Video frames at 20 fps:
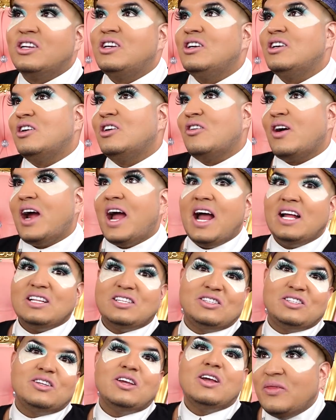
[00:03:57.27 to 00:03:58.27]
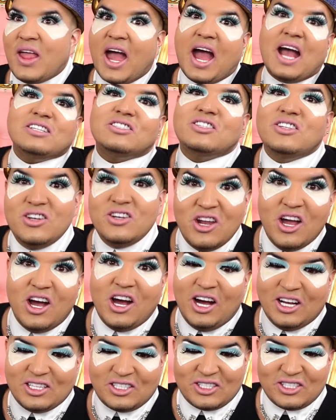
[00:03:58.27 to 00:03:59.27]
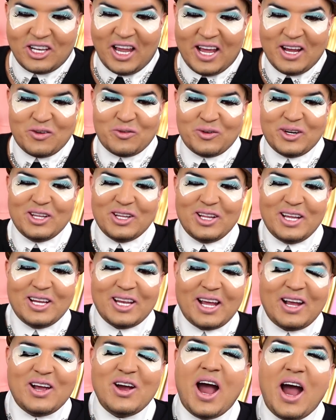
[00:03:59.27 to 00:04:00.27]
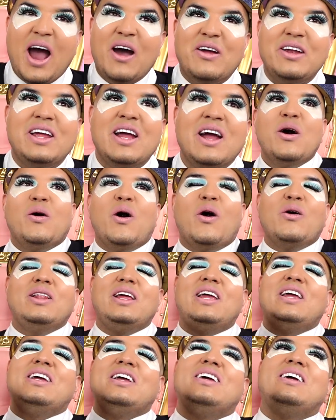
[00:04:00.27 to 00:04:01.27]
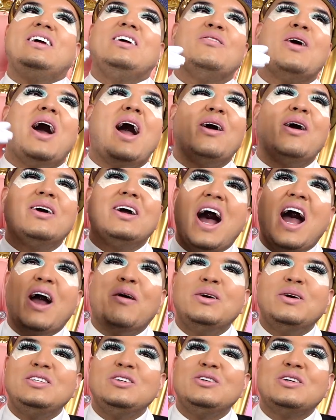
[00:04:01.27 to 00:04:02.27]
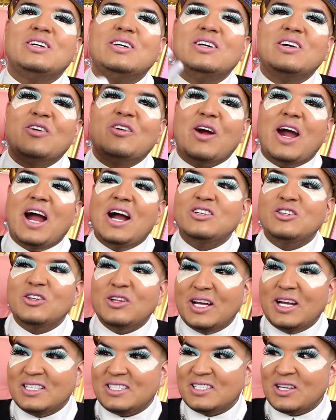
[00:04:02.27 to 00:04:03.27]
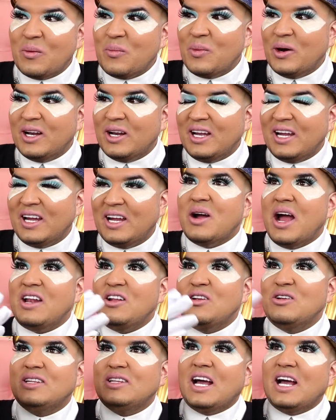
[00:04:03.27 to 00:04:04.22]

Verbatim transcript: Congrats, that's nuts. Like really, like how do, you, wow, how would you congratulate somebody and you